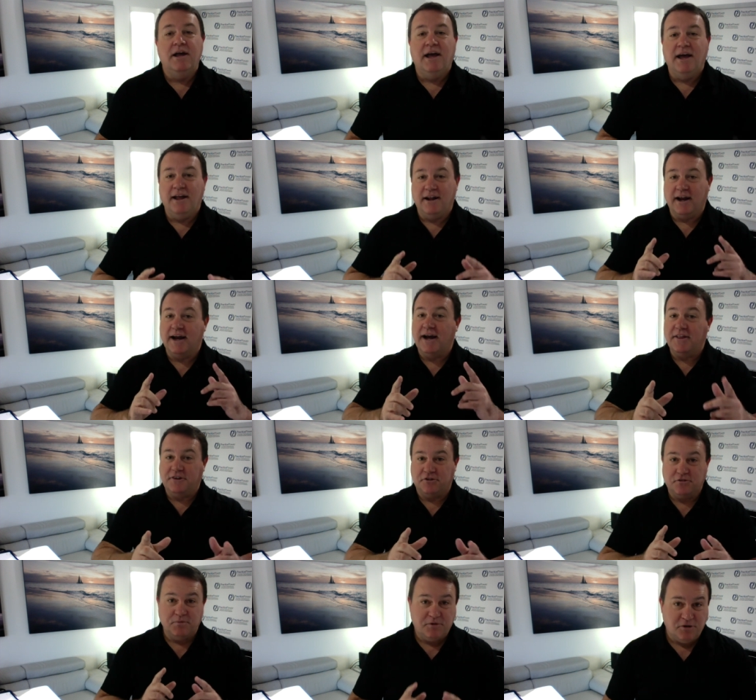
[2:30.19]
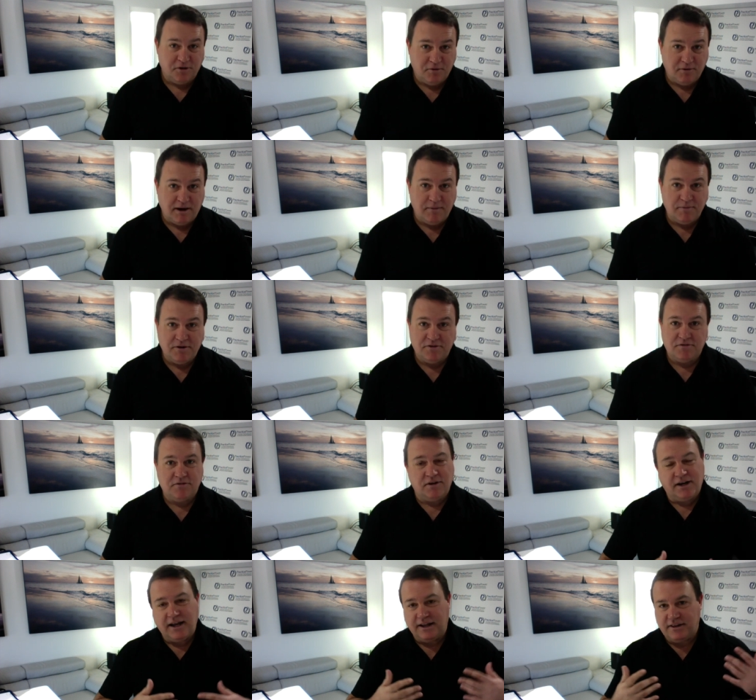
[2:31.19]
and I got this from Tony Robbins, so
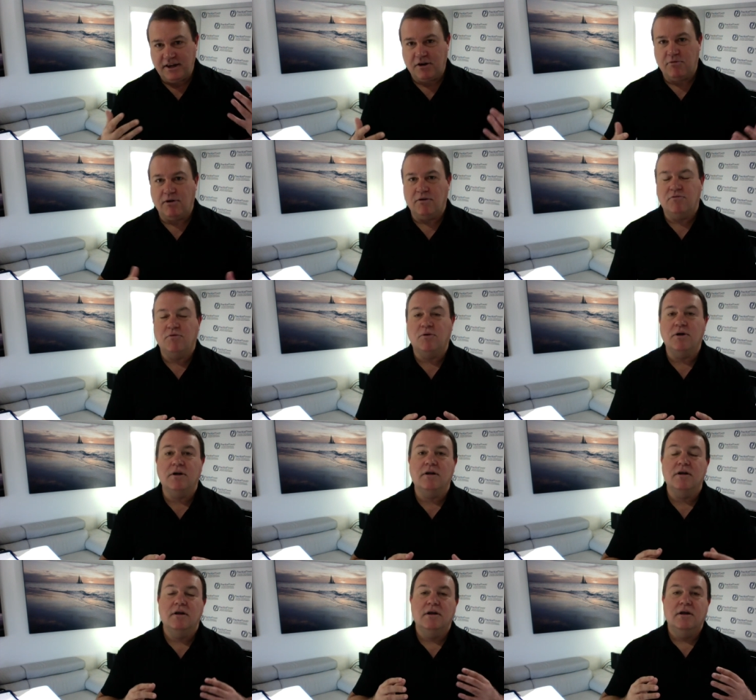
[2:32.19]
I can't take credit for it.